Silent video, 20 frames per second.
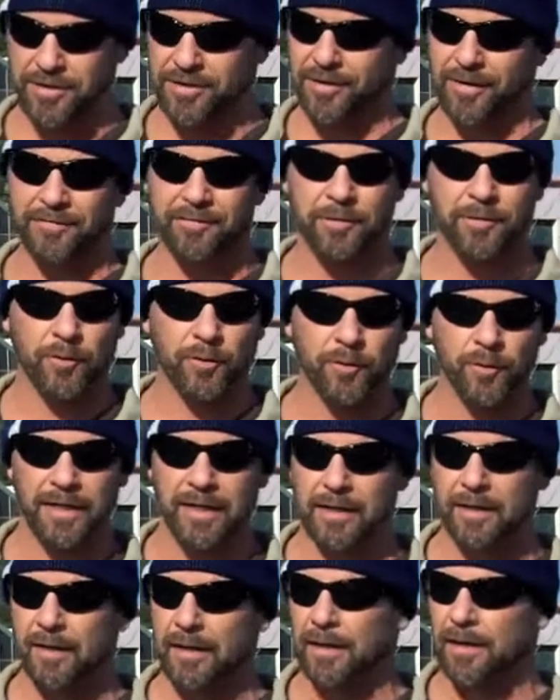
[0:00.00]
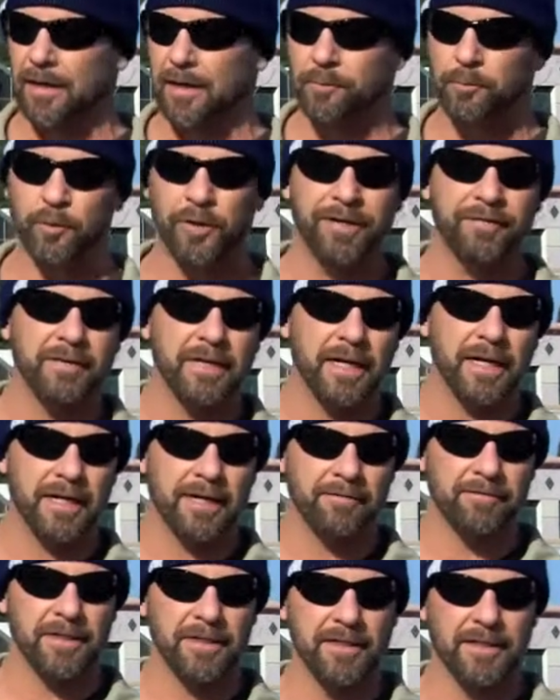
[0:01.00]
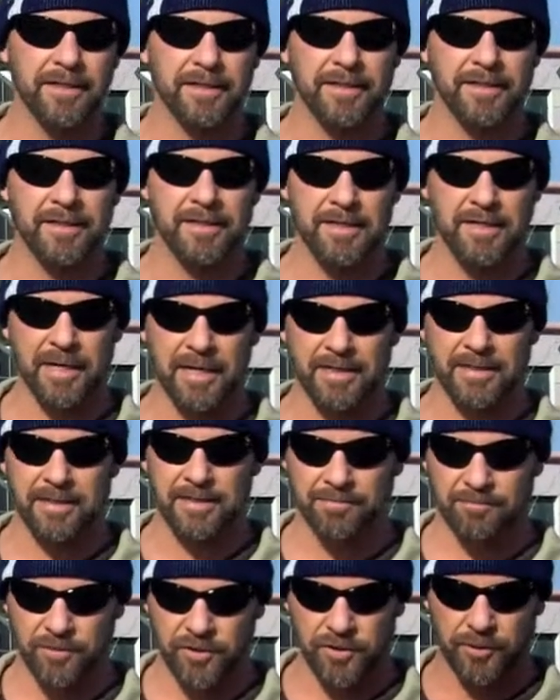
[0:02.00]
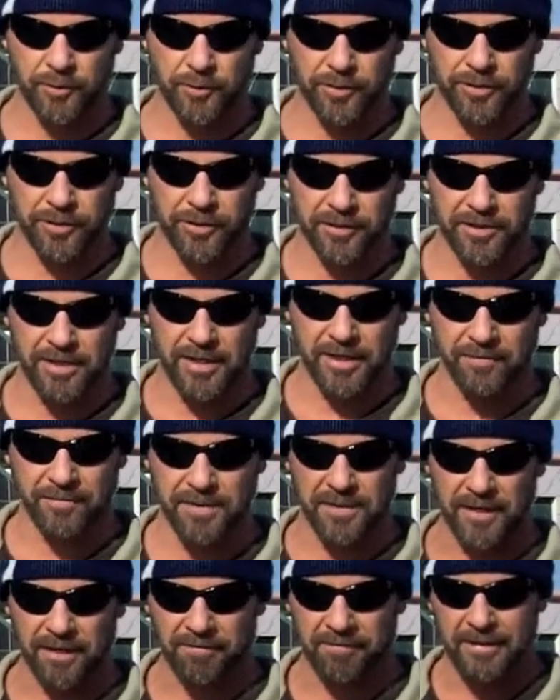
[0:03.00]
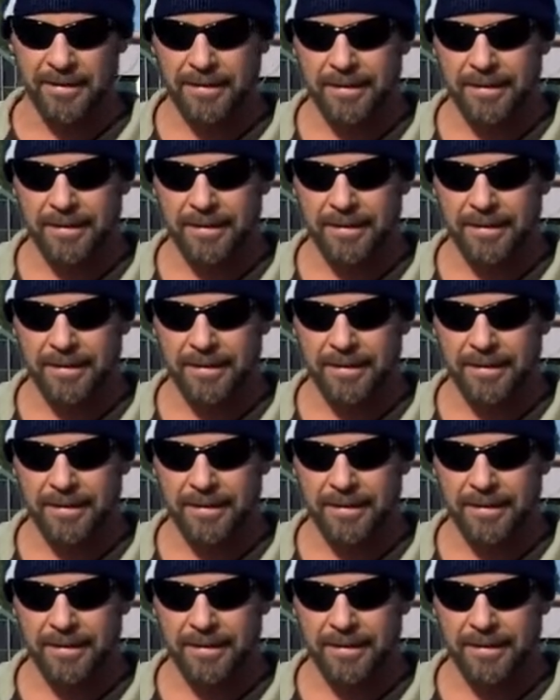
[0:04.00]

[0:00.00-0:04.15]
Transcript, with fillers: You know, we uh, abbreviate everything these days, do-it-yourself stuff.